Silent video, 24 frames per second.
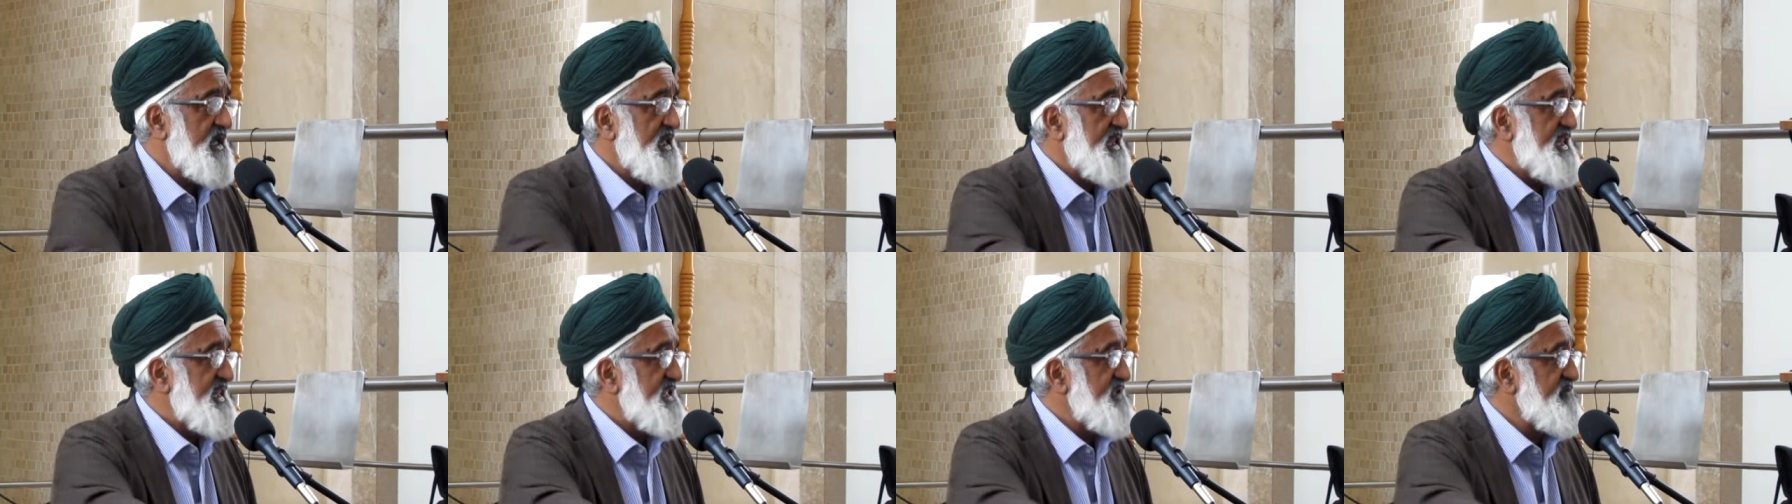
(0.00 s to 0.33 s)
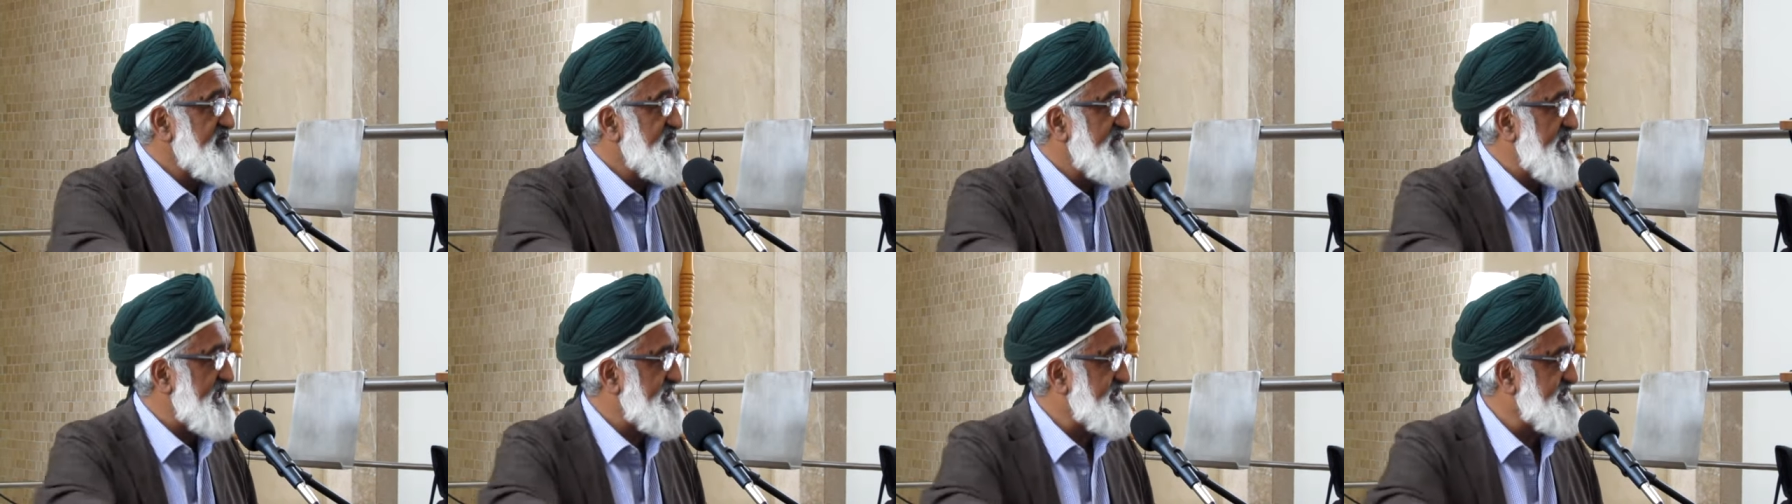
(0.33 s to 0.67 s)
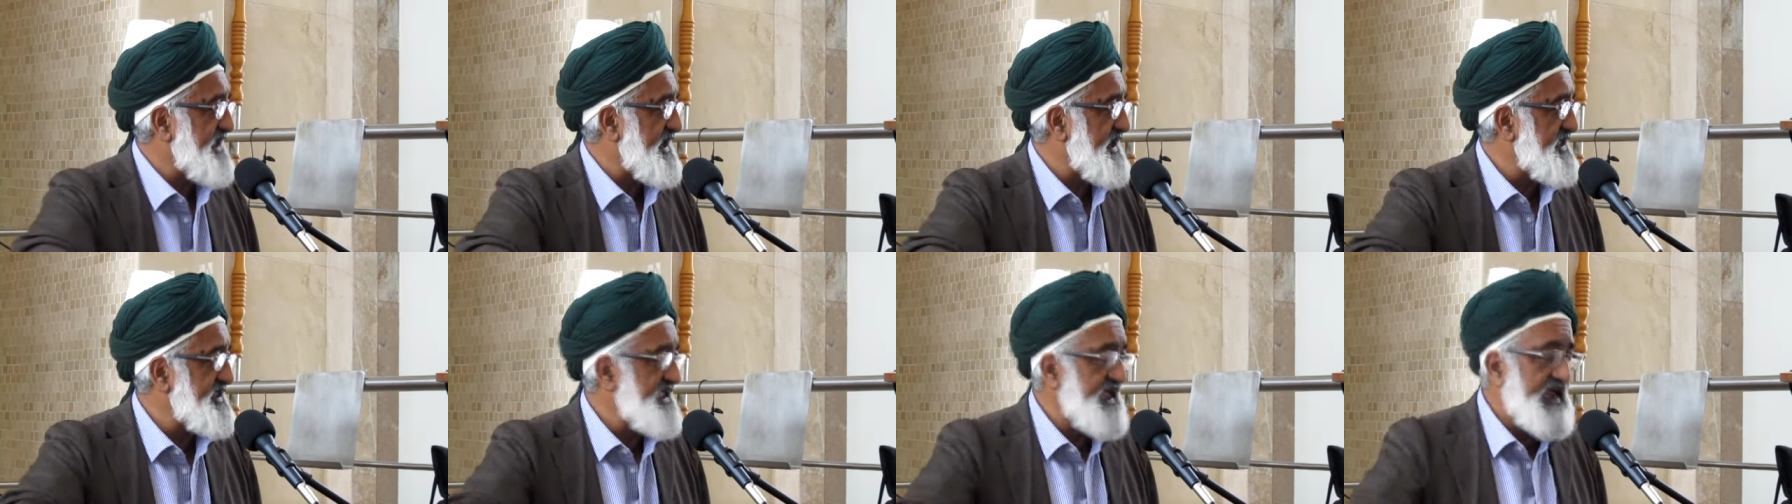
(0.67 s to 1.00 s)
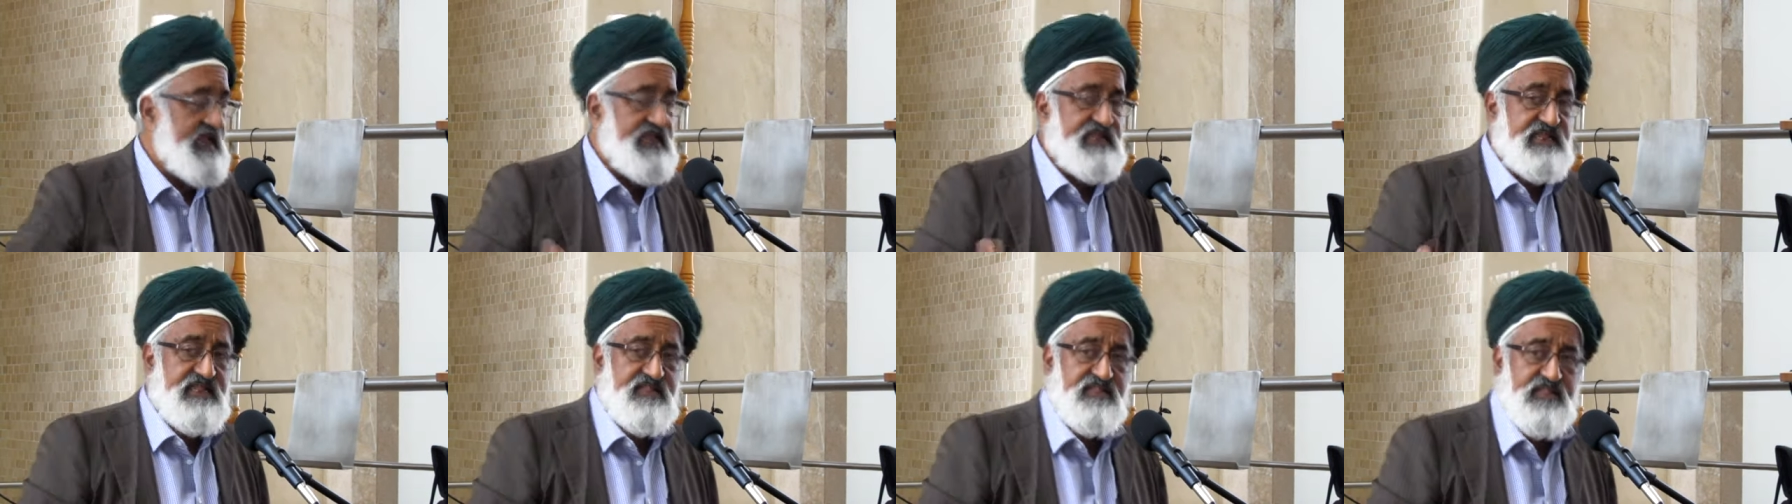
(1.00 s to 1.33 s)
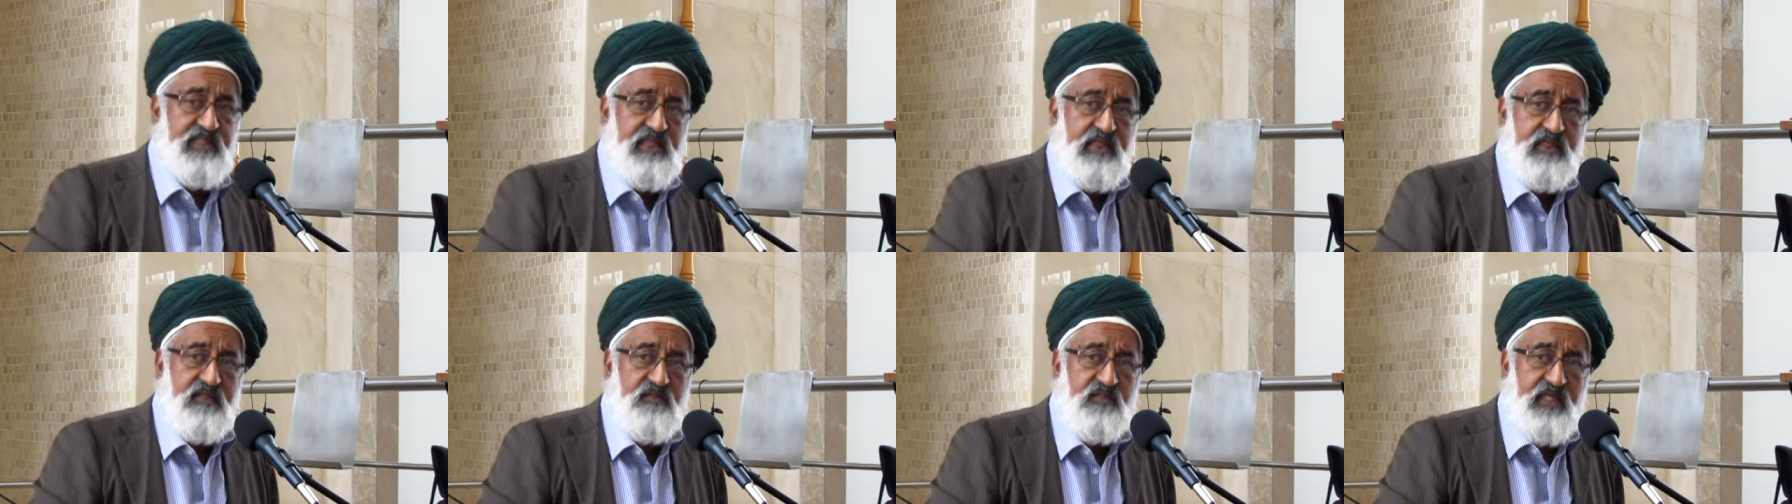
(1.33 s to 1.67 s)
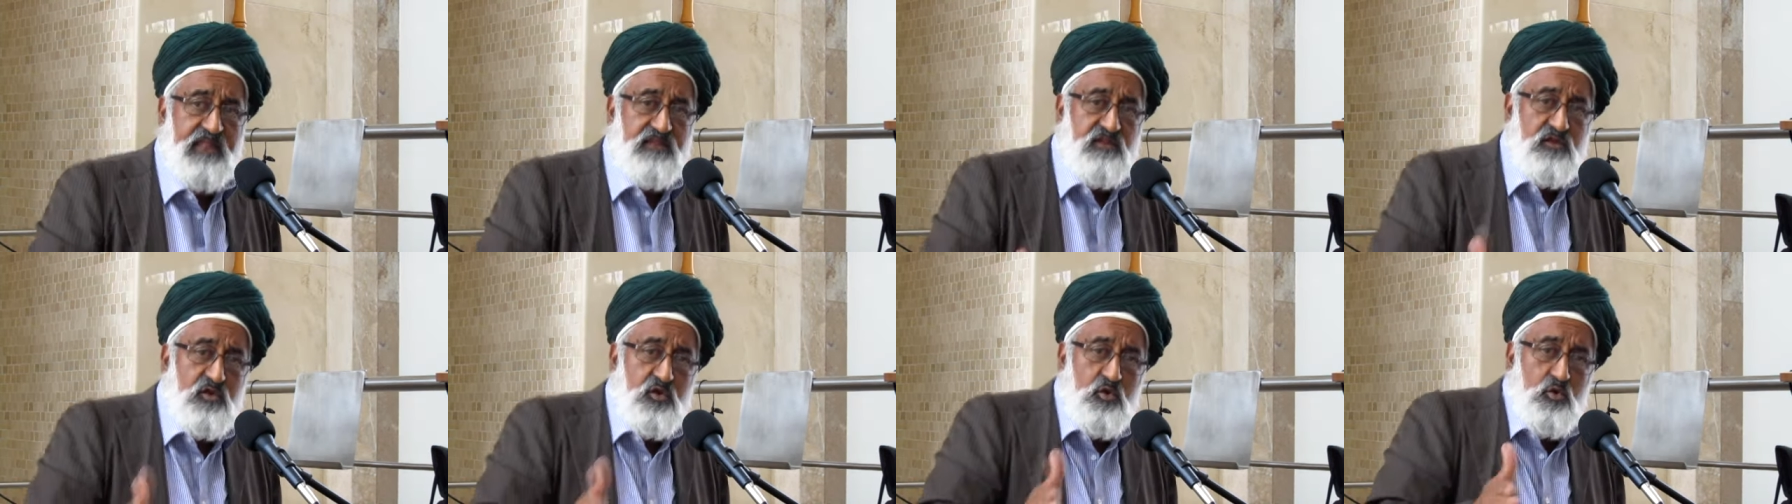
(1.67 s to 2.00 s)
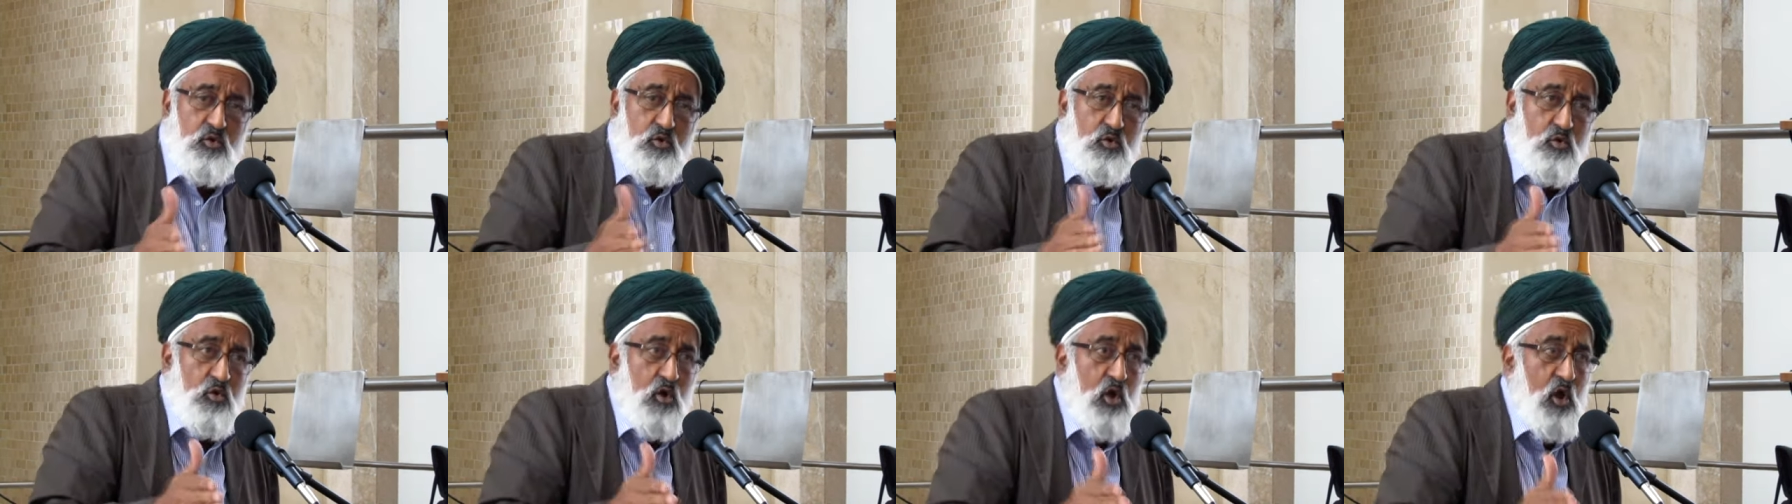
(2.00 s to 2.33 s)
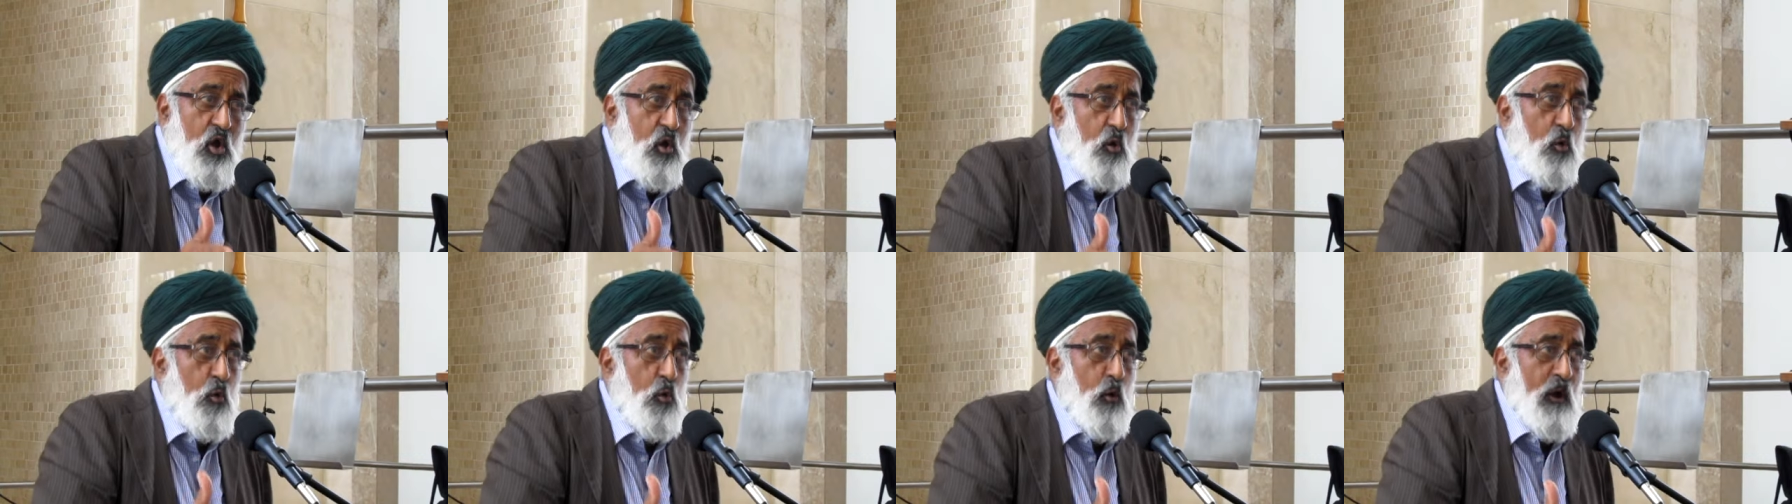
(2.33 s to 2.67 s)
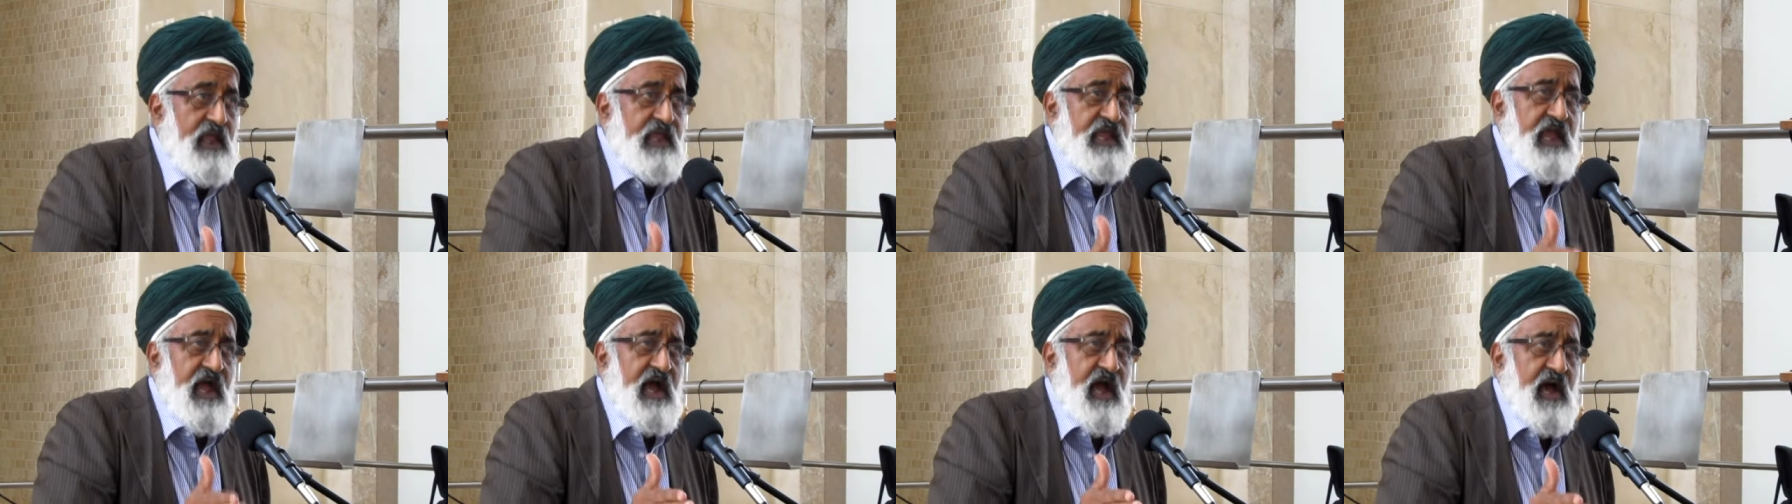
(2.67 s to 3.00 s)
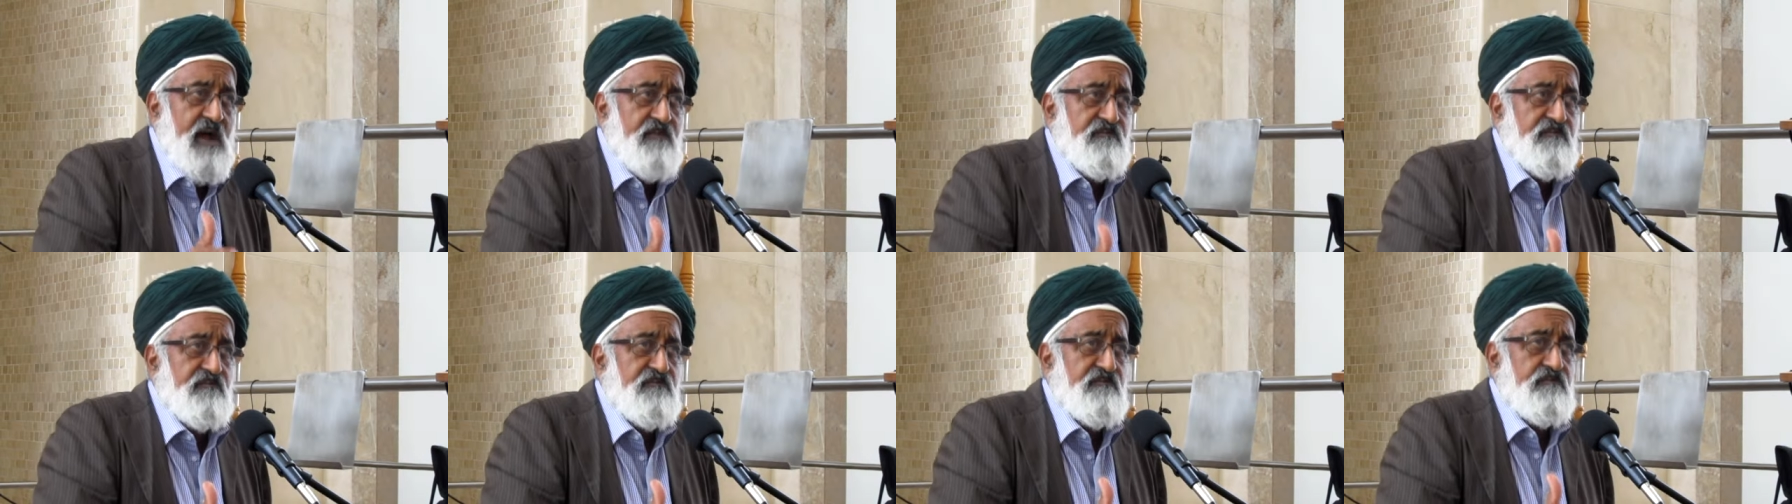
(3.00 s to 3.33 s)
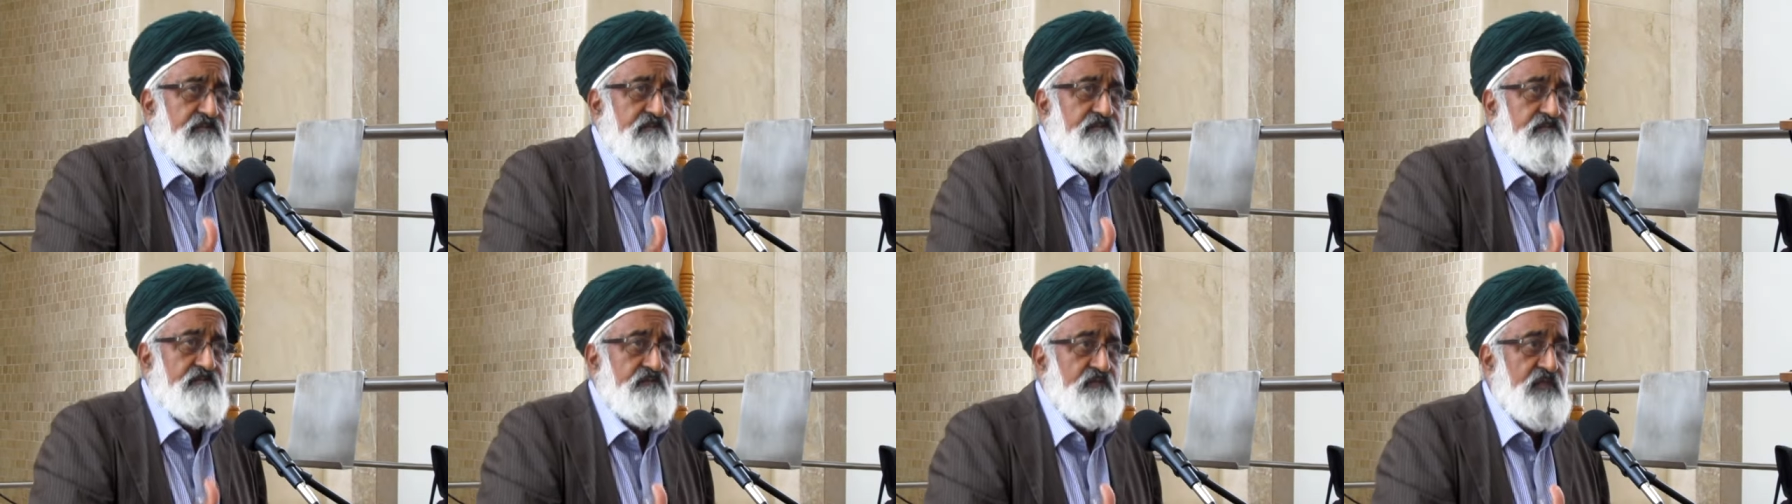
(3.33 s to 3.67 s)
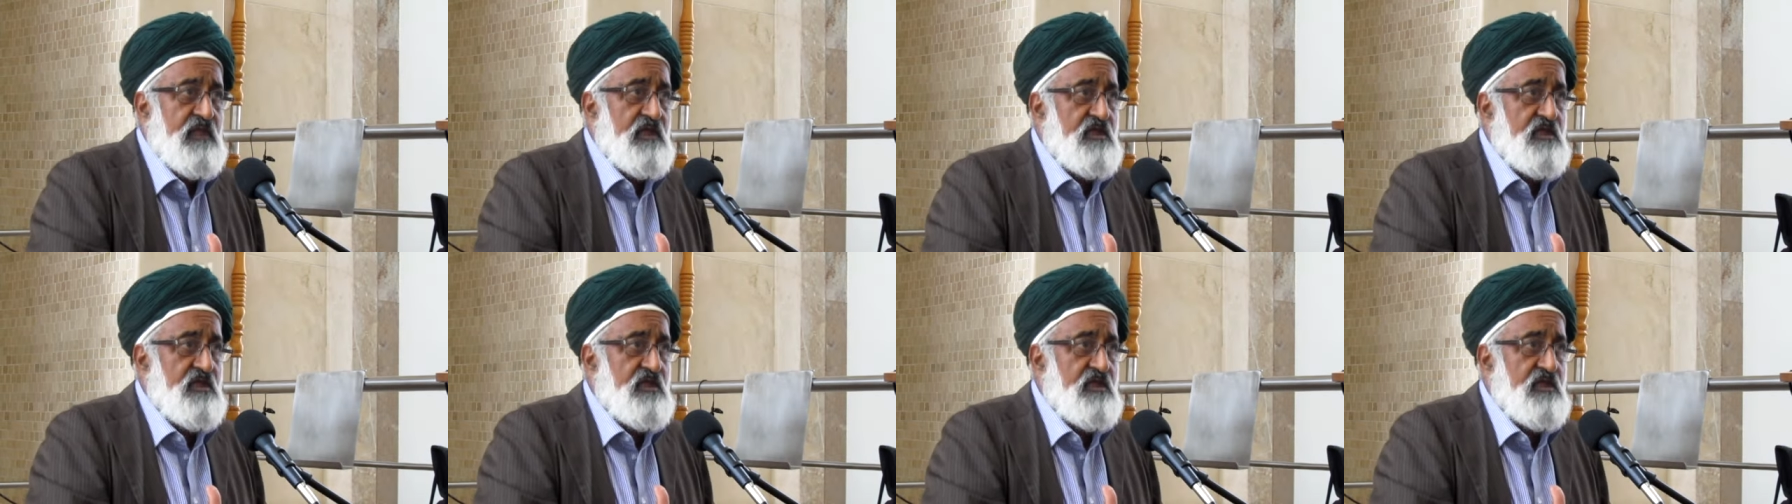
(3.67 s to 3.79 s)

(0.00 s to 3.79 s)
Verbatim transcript: Leave that sign. Anything that you weigh up